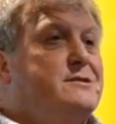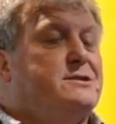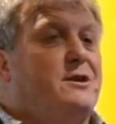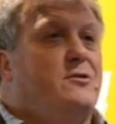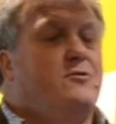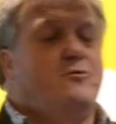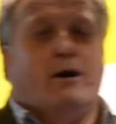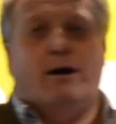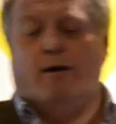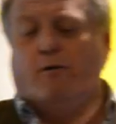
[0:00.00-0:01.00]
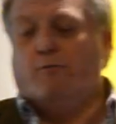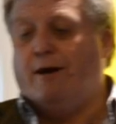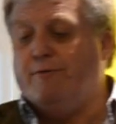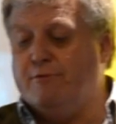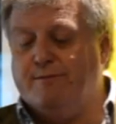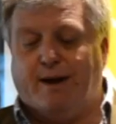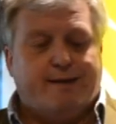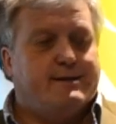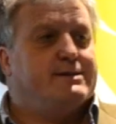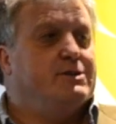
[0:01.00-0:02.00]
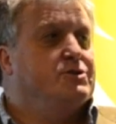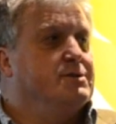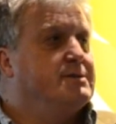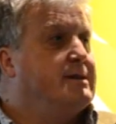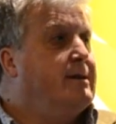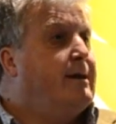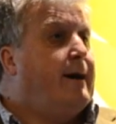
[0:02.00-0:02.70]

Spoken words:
So when we make decisions,